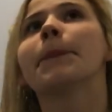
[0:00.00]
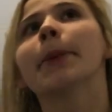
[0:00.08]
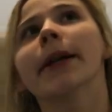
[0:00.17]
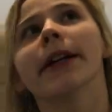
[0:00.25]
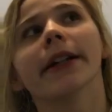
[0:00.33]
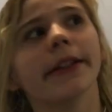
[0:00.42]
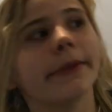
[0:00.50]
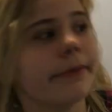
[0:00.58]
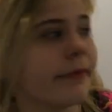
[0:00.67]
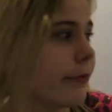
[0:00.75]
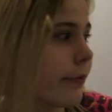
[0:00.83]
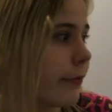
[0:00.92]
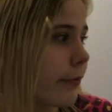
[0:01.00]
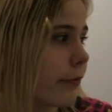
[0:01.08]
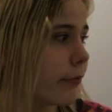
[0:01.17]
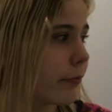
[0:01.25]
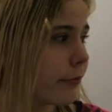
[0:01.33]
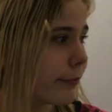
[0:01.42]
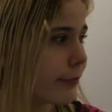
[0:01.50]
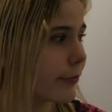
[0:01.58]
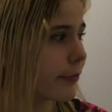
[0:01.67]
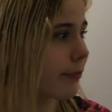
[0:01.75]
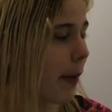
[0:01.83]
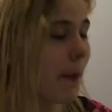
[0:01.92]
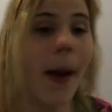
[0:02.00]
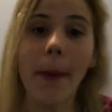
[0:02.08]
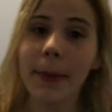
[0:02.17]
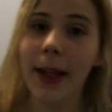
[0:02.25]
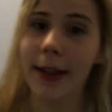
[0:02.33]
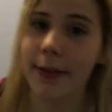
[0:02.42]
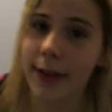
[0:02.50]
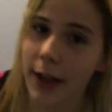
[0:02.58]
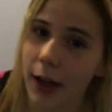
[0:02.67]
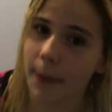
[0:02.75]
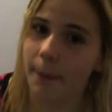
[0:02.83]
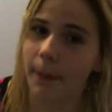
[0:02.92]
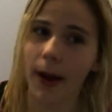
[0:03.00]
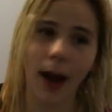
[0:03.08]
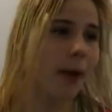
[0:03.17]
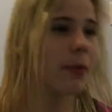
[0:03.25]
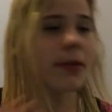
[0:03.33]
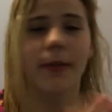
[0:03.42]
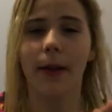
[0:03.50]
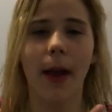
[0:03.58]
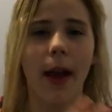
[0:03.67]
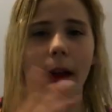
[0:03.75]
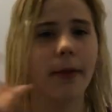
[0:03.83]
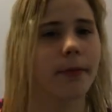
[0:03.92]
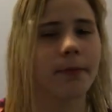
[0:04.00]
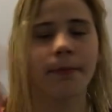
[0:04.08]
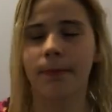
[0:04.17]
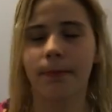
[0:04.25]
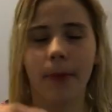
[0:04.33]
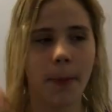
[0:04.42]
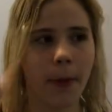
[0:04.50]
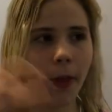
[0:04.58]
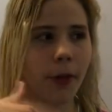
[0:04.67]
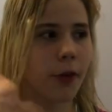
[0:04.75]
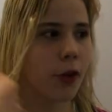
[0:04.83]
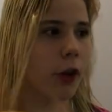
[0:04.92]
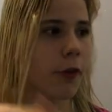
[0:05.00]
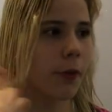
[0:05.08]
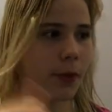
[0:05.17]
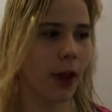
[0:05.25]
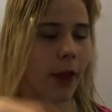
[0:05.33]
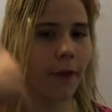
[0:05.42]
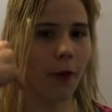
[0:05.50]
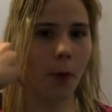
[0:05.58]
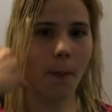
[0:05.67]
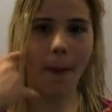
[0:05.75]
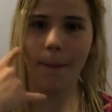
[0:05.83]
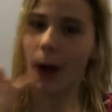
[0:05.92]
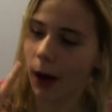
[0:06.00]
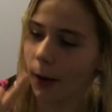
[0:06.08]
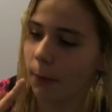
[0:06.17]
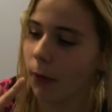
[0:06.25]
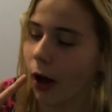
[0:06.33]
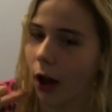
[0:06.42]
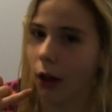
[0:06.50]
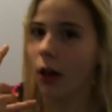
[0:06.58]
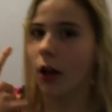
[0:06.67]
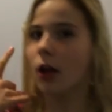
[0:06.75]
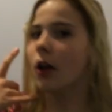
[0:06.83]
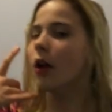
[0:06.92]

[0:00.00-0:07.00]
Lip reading: But my mom gets there, and my brother's girlfriend was on the phone with my mom while